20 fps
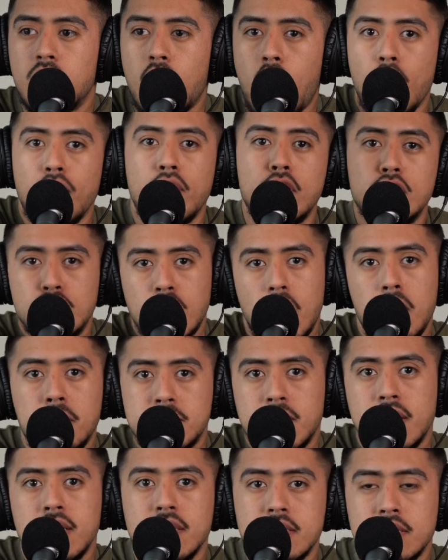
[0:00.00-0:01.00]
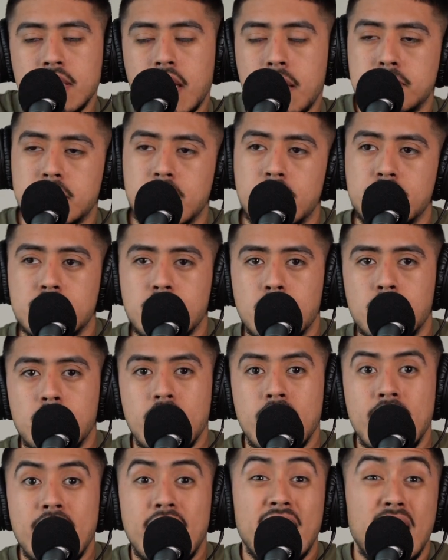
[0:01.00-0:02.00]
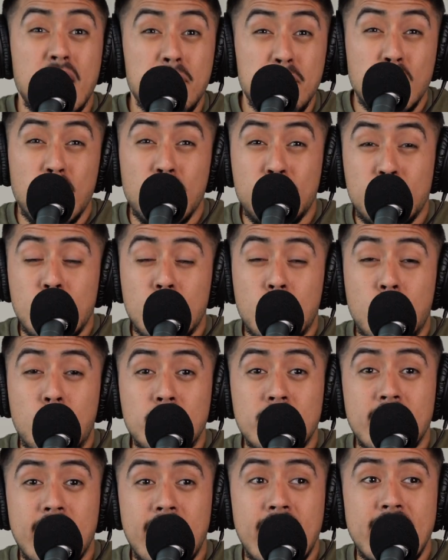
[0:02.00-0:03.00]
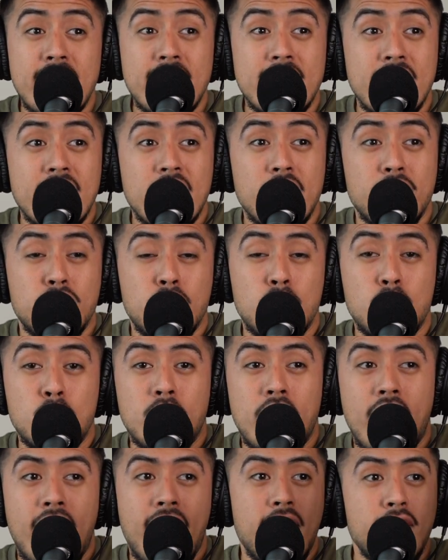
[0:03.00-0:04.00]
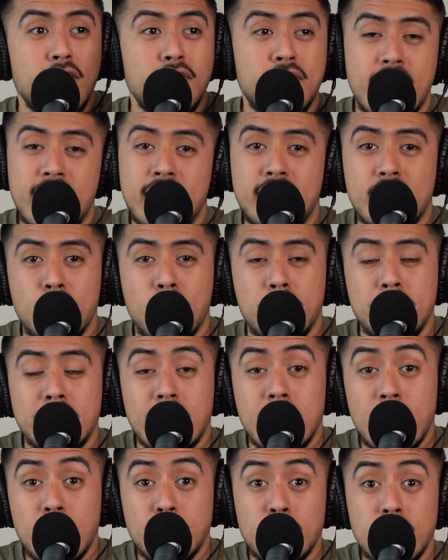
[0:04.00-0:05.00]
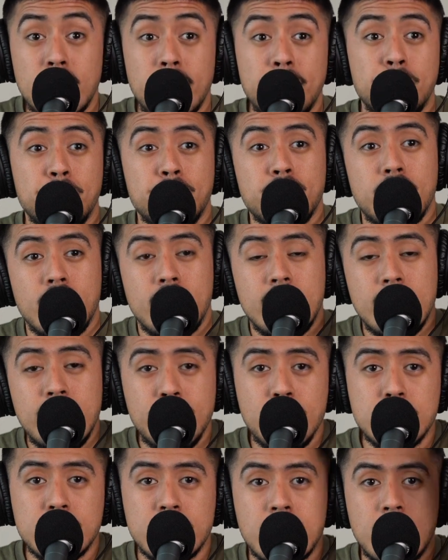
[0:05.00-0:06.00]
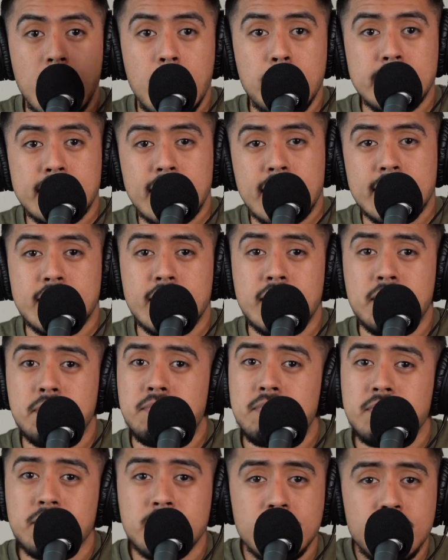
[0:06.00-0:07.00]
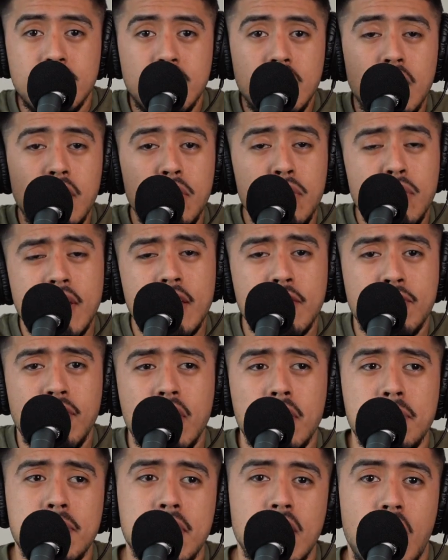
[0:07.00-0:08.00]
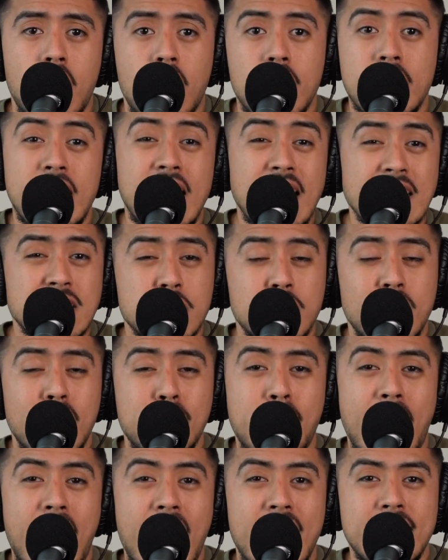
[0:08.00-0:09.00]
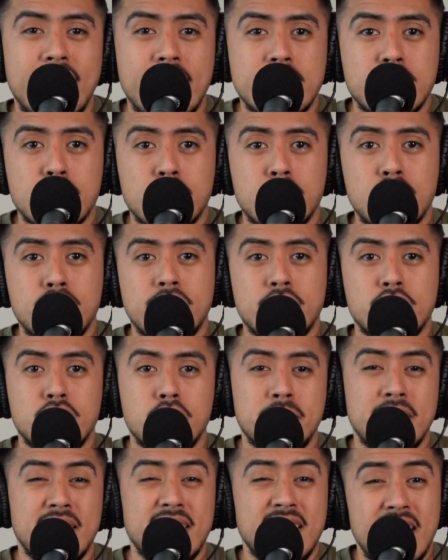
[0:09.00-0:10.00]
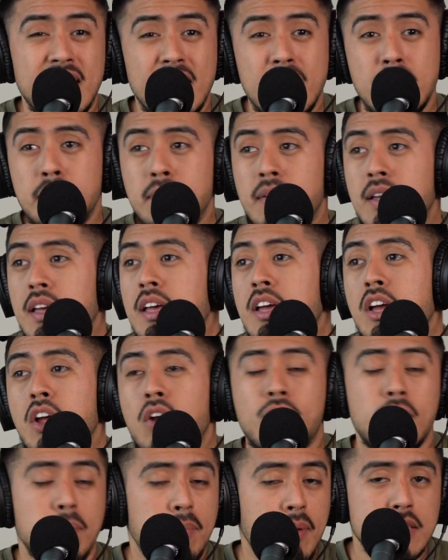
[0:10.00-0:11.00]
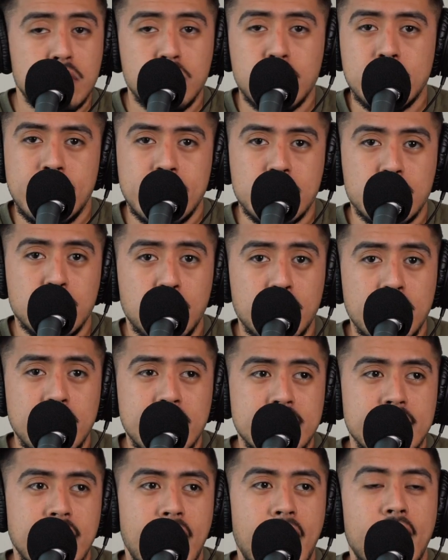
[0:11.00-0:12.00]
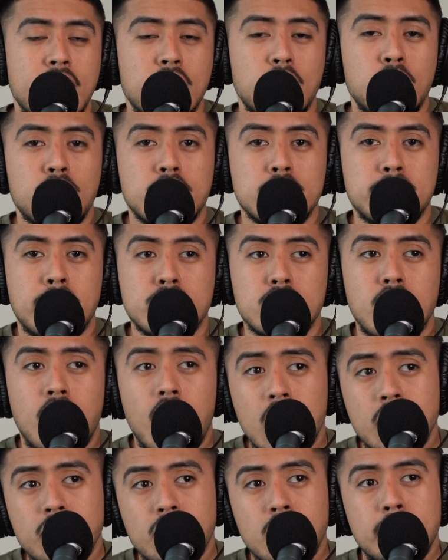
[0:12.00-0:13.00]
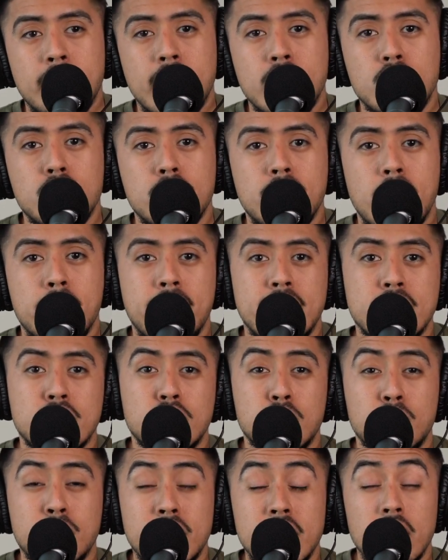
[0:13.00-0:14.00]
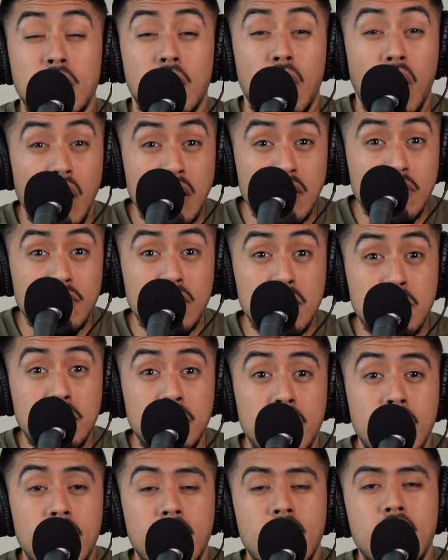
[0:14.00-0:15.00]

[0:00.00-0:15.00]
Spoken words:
on the job site type stuff. So let me know if you learned anything. If you have anything you want me to cover, leave those in the comment section. You can follow me on Instagram at DetailGroove and shoot me a DM, reply to one of my stories. I don't respond to all of them, but I do my best to read all of them.